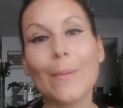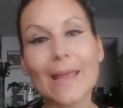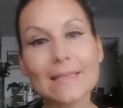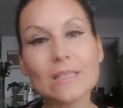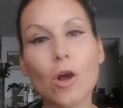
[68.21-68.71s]

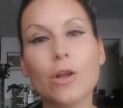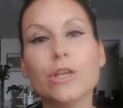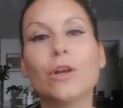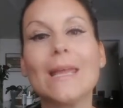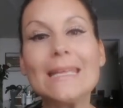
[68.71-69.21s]
based
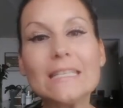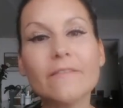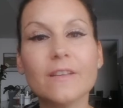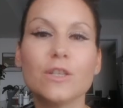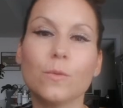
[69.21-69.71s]
on your
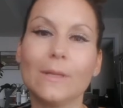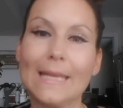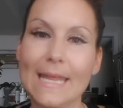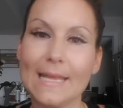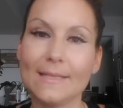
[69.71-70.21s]
individual
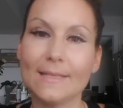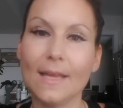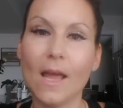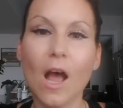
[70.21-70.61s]
needs